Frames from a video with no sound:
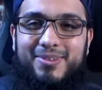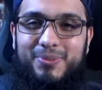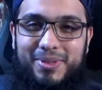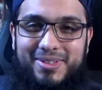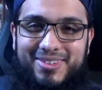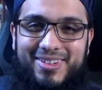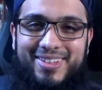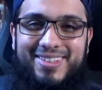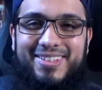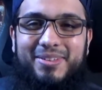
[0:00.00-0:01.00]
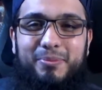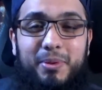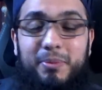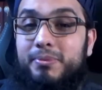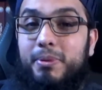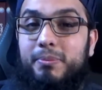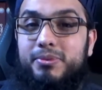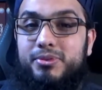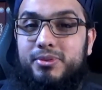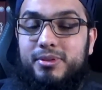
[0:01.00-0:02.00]
world, right?
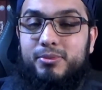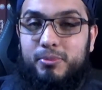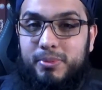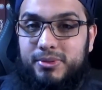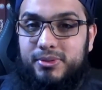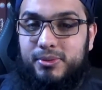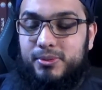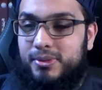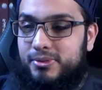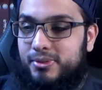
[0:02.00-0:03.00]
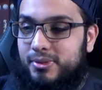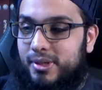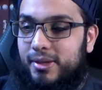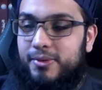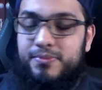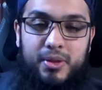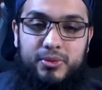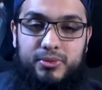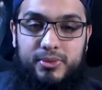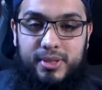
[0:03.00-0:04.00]
People struggle with basic rulings, right?
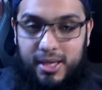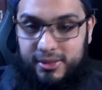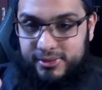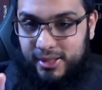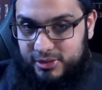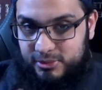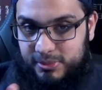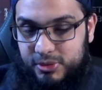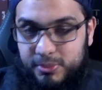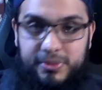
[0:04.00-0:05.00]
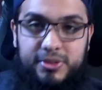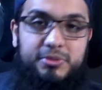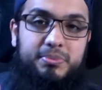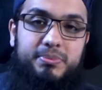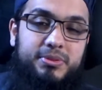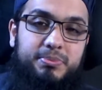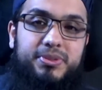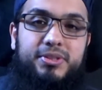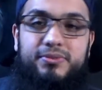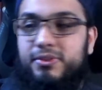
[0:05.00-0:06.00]
So there has to be something
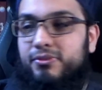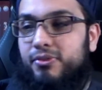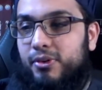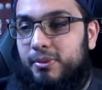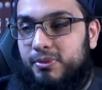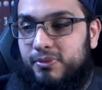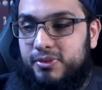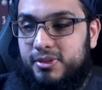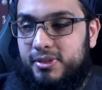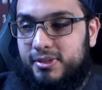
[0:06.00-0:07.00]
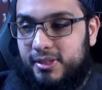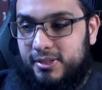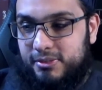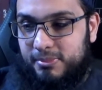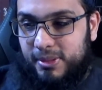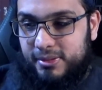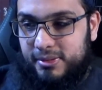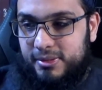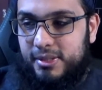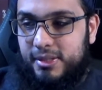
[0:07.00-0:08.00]
specific for them to facilitate this matter.